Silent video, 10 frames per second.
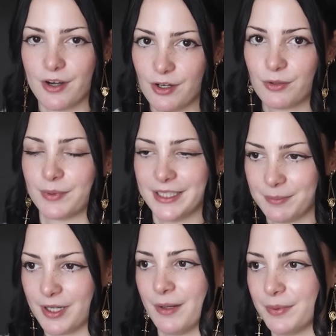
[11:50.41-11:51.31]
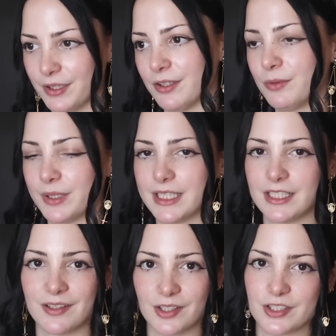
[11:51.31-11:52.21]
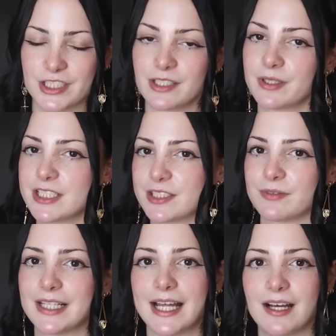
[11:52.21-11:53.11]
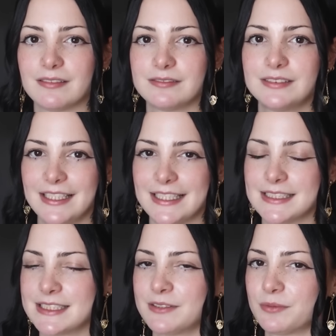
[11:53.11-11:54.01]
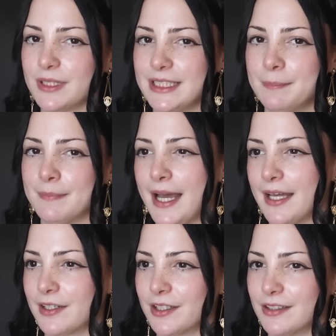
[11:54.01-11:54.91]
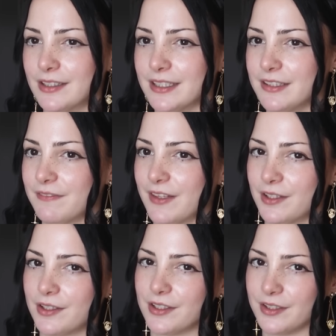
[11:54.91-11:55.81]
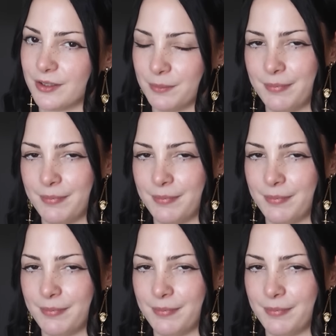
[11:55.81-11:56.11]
are really popular with the younger generation right now. It doesn't really matter if they're good or